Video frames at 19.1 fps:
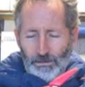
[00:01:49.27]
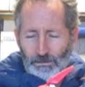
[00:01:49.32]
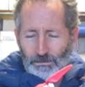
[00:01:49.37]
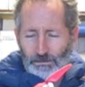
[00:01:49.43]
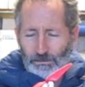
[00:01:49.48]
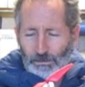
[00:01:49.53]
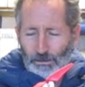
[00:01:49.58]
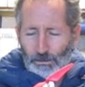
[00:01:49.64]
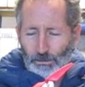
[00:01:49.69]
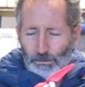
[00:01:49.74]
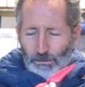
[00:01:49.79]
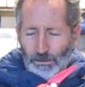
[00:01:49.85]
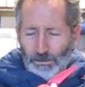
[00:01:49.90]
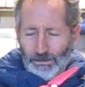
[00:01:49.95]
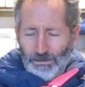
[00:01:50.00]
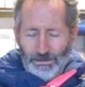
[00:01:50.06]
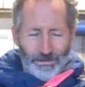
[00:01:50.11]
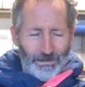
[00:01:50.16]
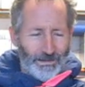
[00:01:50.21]
So
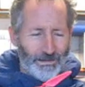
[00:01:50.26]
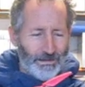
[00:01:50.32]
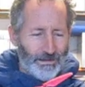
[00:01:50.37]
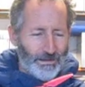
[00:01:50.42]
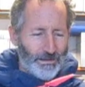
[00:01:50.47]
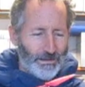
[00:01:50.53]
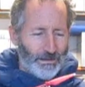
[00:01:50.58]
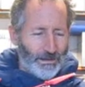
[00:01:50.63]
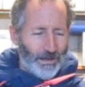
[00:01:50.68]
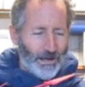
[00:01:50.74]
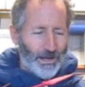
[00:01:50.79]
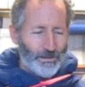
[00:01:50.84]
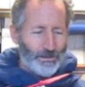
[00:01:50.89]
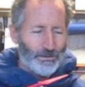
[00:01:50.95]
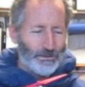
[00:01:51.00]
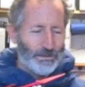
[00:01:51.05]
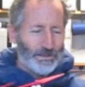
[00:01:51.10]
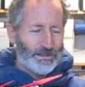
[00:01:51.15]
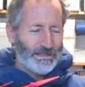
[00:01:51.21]

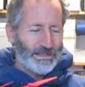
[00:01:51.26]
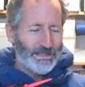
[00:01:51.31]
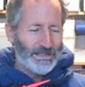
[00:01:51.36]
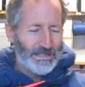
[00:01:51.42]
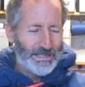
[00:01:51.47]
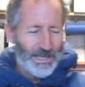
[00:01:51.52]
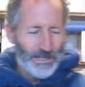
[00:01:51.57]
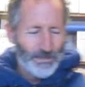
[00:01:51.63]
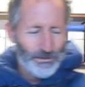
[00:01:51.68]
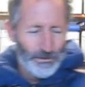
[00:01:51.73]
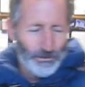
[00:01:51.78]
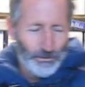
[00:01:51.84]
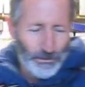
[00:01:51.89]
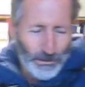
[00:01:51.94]
other than the occasional